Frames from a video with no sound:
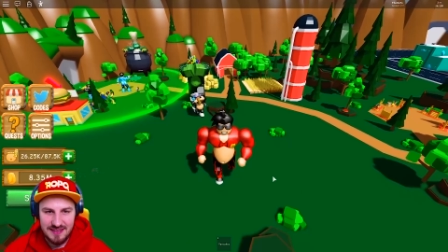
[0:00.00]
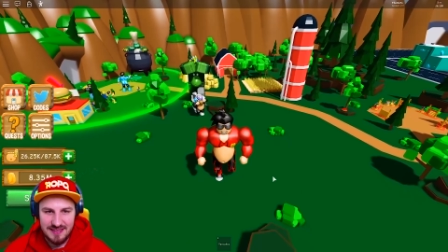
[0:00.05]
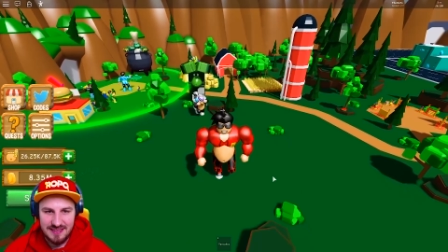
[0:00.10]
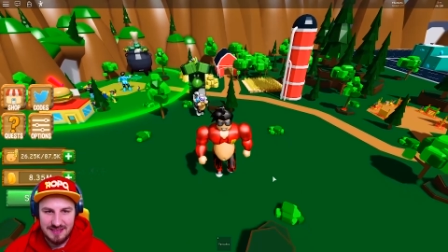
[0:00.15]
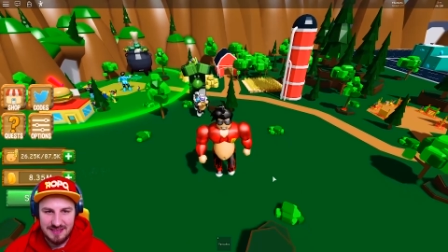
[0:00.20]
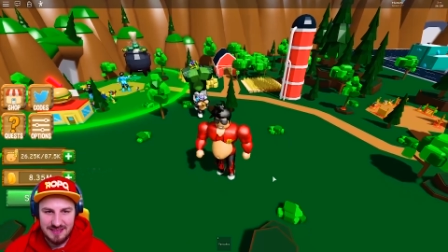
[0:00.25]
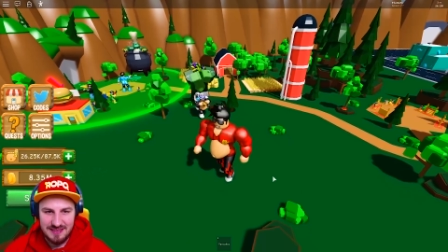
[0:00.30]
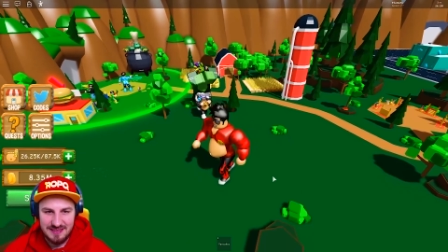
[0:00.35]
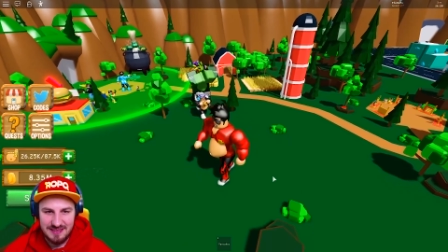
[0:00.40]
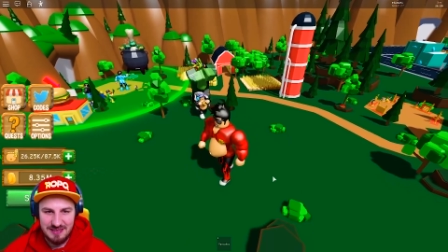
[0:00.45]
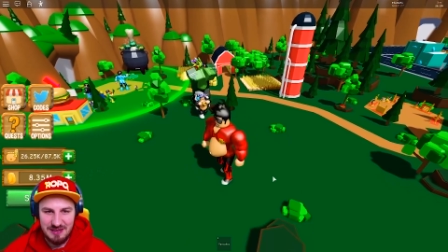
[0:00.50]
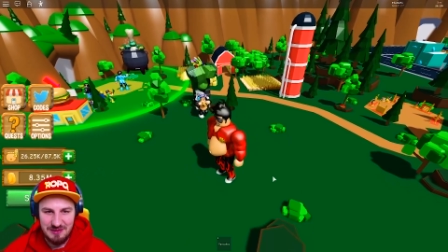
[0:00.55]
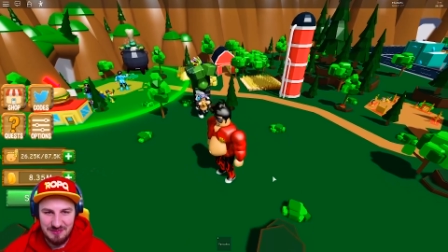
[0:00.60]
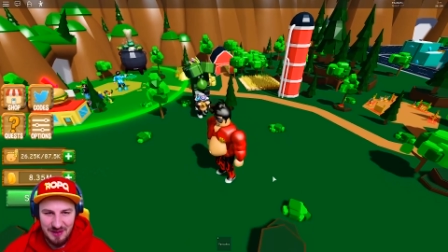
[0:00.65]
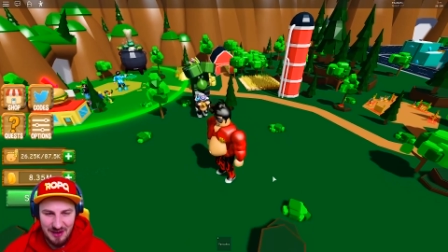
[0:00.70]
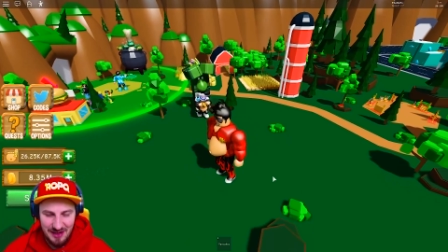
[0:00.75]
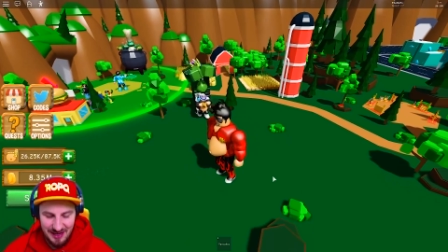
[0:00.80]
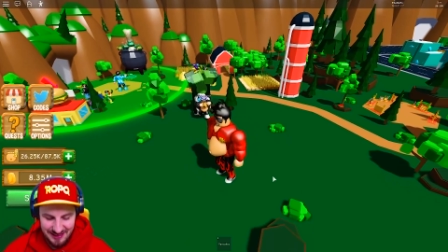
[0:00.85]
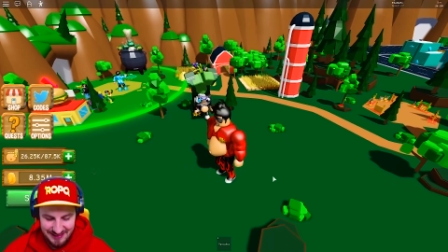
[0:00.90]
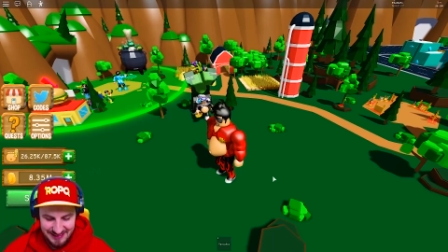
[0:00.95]
Yep.
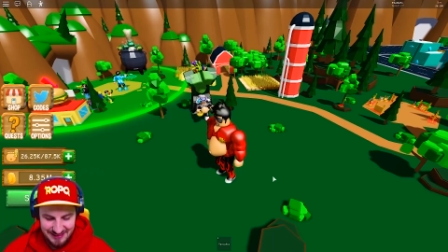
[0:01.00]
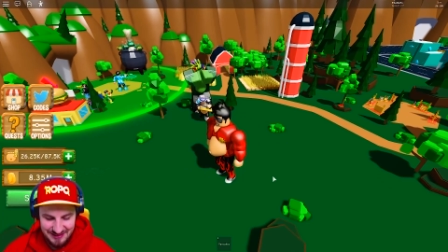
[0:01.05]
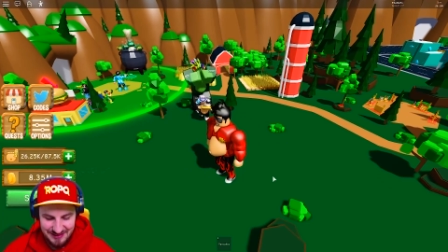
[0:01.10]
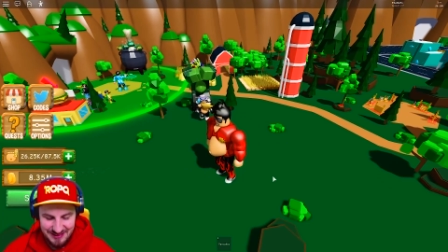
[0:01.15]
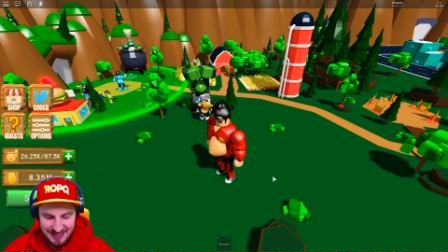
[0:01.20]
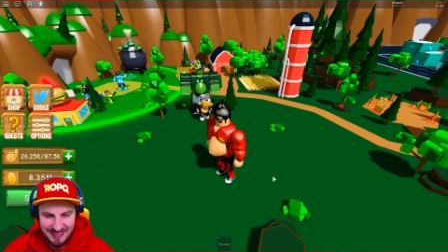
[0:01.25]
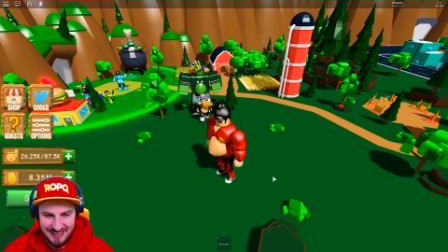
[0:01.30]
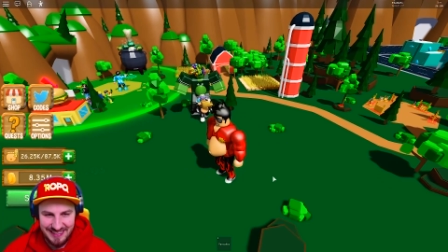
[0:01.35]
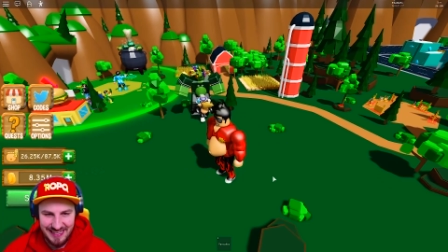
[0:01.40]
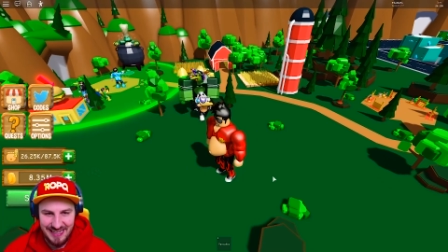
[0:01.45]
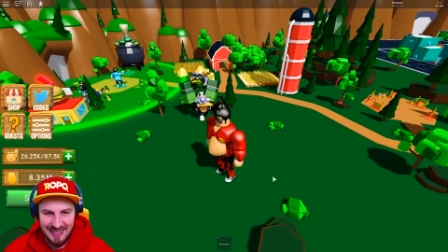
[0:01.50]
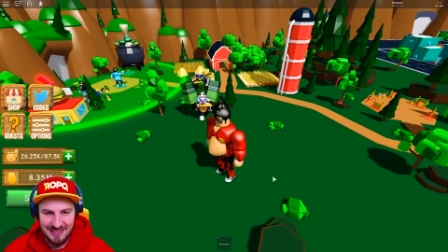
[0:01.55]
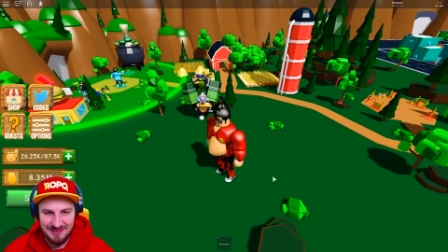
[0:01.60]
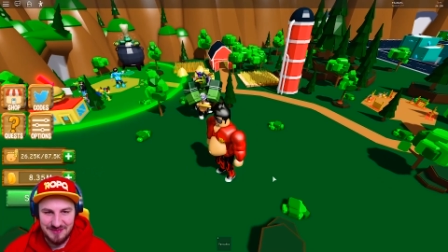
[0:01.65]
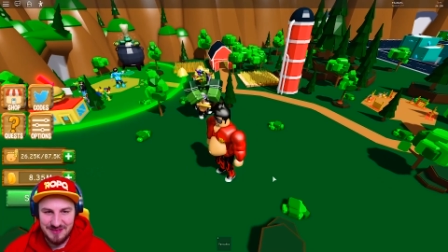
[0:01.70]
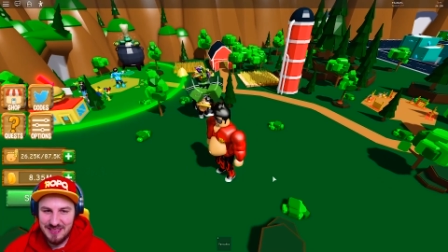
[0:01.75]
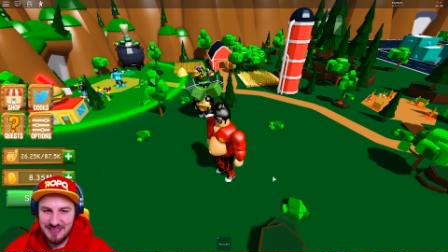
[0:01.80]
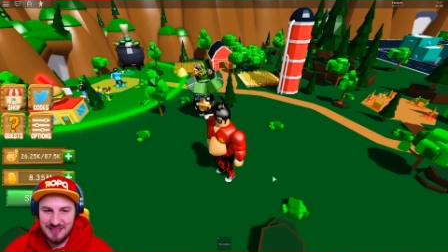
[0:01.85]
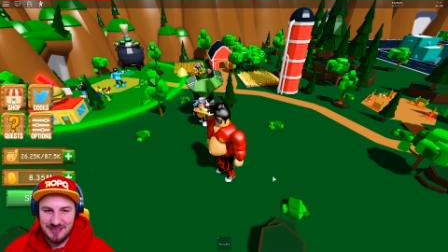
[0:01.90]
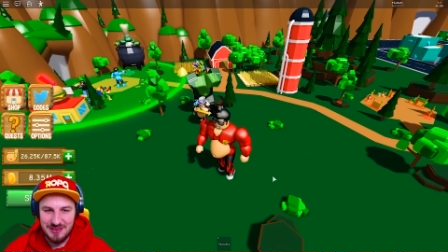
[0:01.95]
Come on, you can get
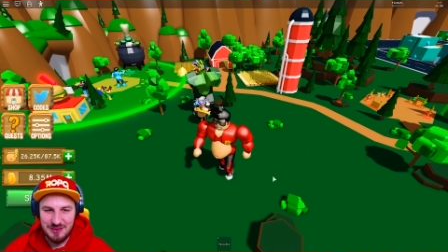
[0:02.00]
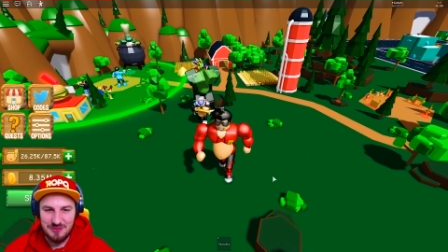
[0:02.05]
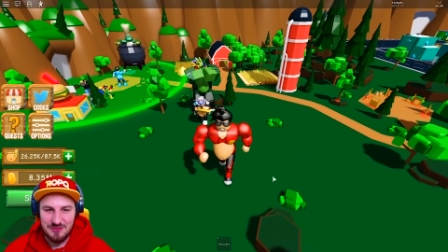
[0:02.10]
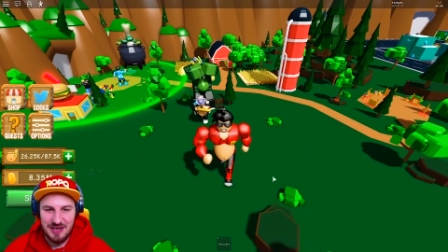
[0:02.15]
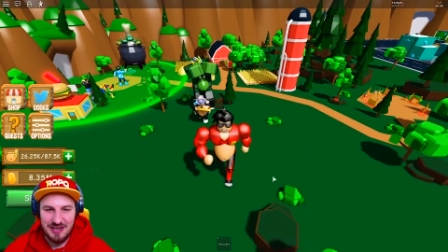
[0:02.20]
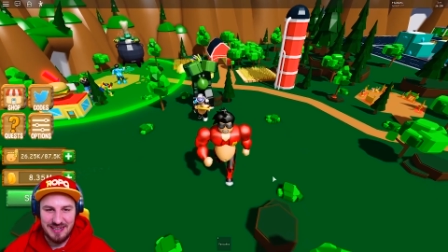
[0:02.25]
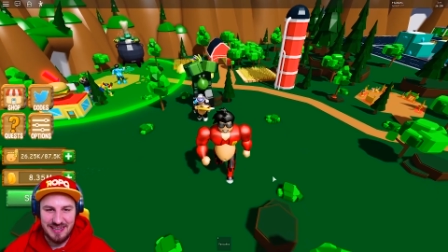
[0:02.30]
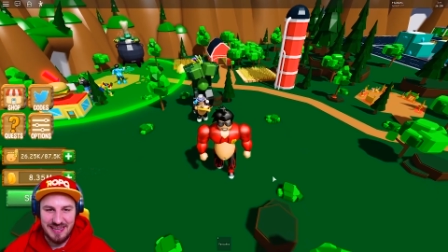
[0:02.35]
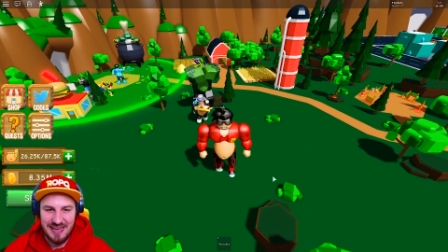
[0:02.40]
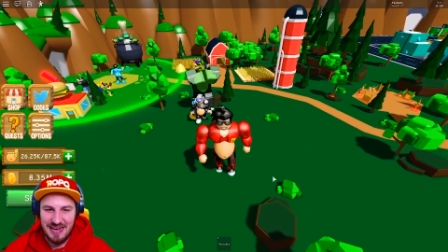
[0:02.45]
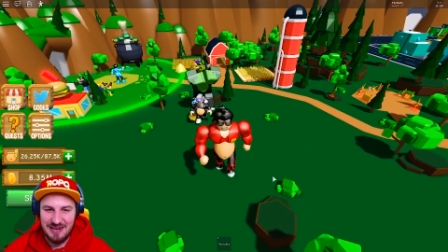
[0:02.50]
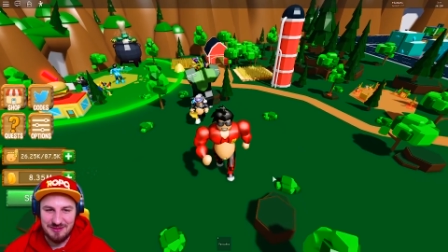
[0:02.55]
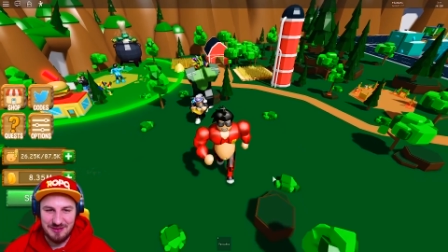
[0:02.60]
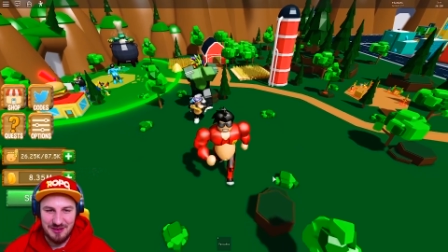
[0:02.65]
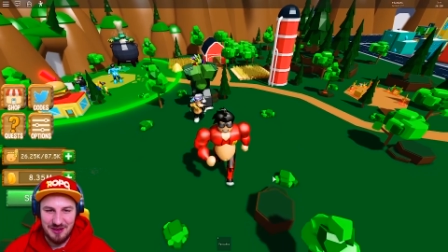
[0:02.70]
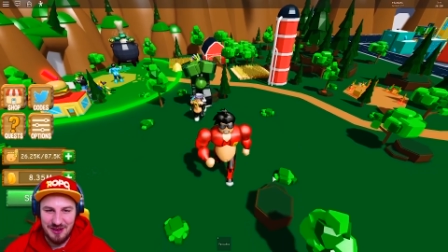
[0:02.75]
him. You better get him